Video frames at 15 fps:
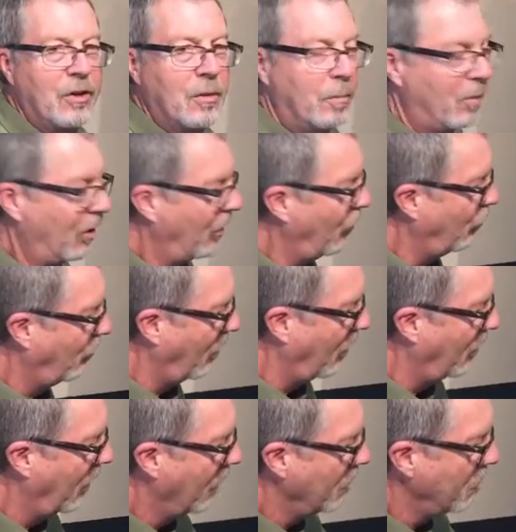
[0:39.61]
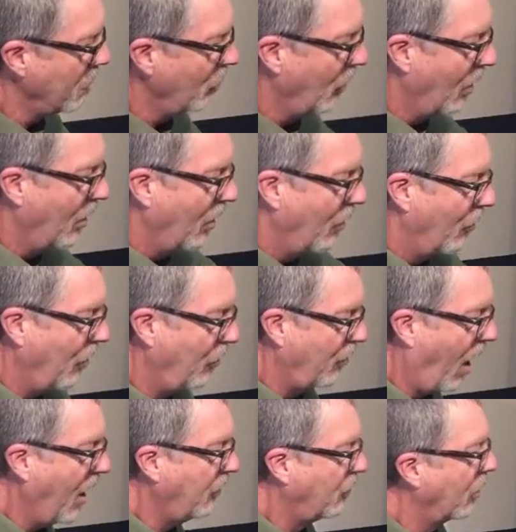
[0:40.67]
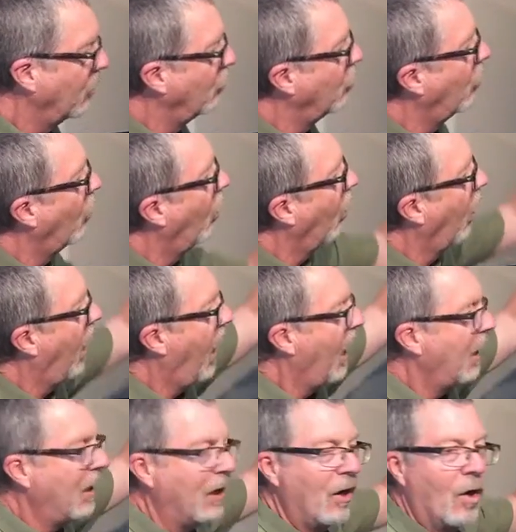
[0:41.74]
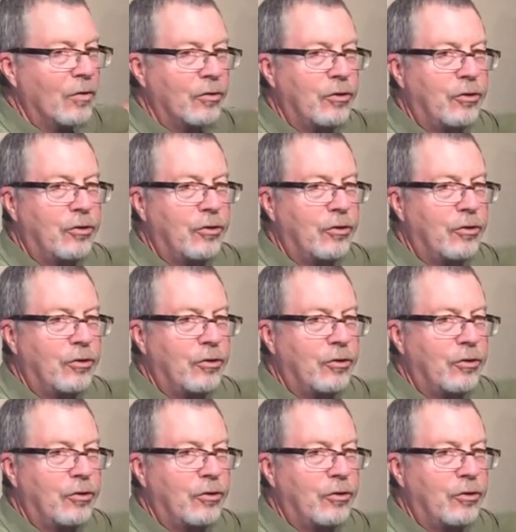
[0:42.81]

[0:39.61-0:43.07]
in the piece and these items were all hanging on